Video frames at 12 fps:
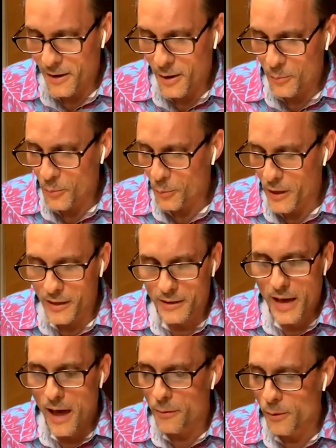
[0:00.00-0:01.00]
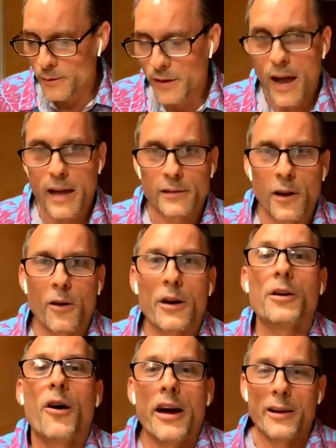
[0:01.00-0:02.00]
But yeah, those guys. Oh,
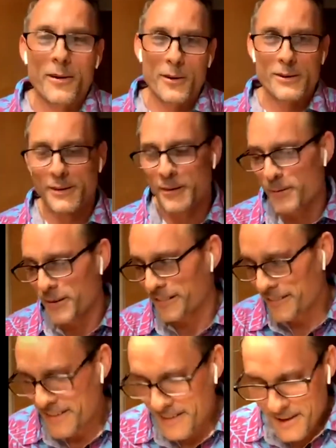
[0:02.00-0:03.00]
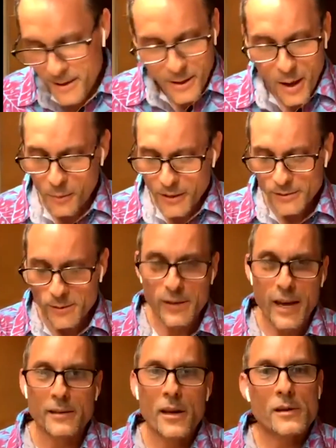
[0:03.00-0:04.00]
Kanoi's the other one. God bless those
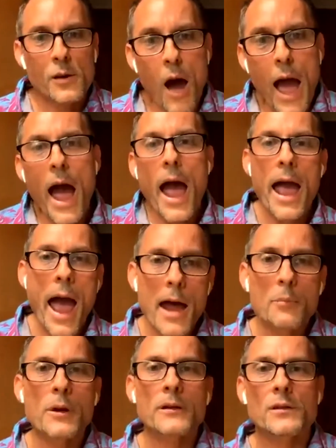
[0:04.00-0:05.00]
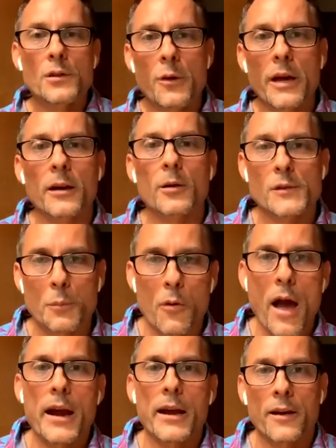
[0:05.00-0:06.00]
guys. So I had been doing
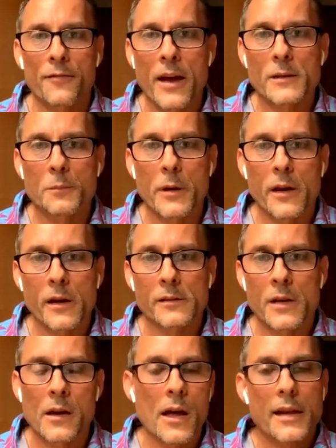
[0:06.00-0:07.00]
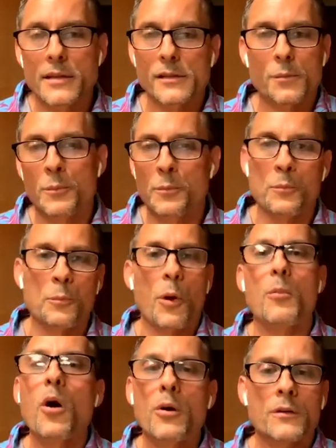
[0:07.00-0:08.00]
sporadic events
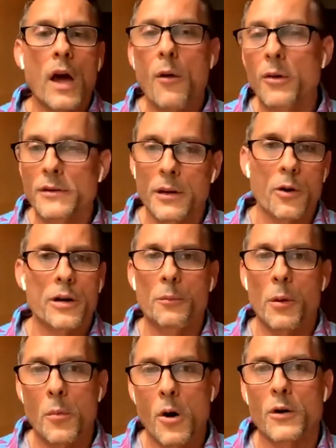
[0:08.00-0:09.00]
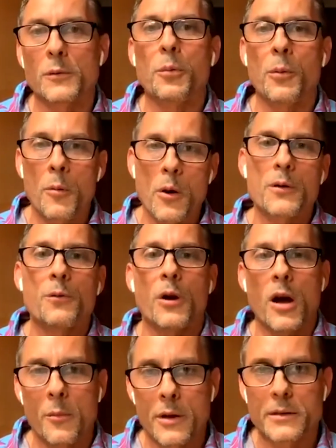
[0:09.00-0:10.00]
promoters. I wasn't going to promoters. Promoters were
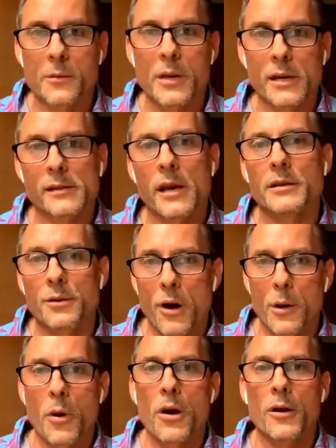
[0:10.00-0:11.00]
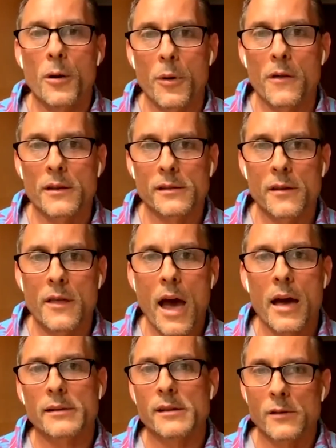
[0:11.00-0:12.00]
coming to me saying, do you want to partner up on this and
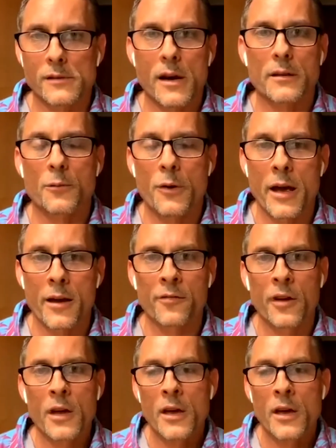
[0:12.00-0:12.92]
that? It's outside the Wave.